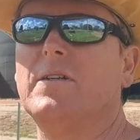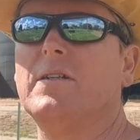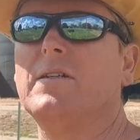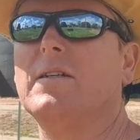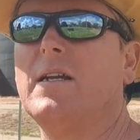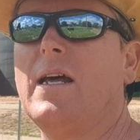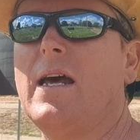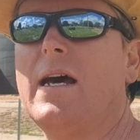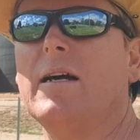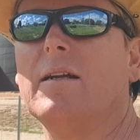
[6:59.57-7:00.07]
in
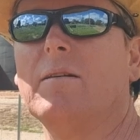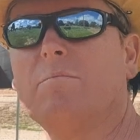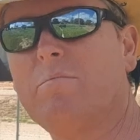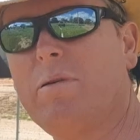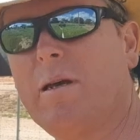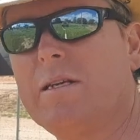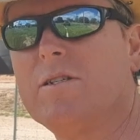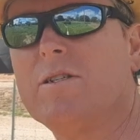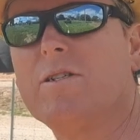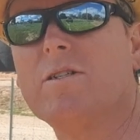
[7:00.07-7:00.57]
and out and
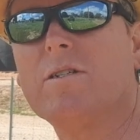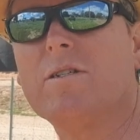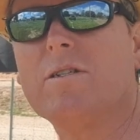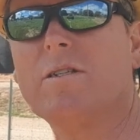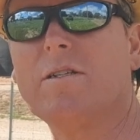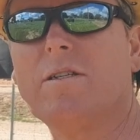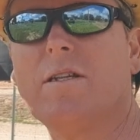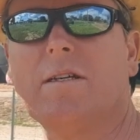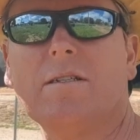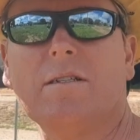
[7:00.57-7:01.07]

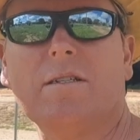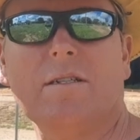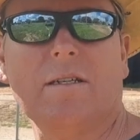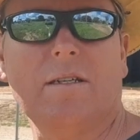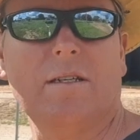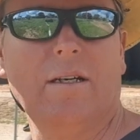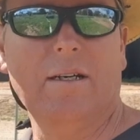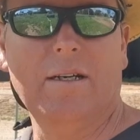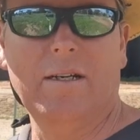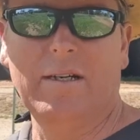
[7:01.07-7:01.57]
passengers and things.
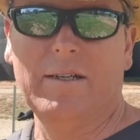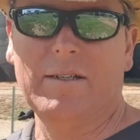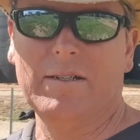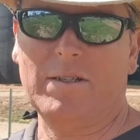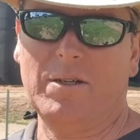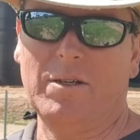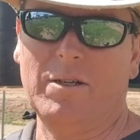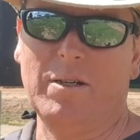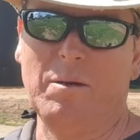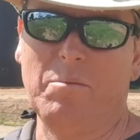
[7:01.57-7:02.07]

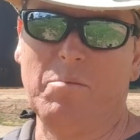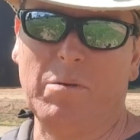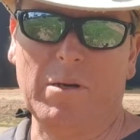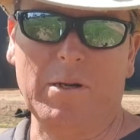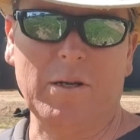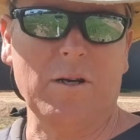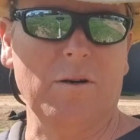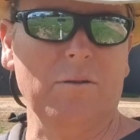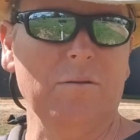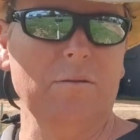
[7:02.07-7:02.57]
So yeah,
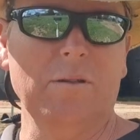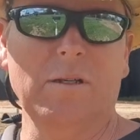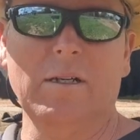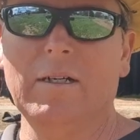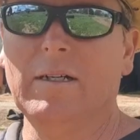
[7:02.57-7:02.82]
pretty cool.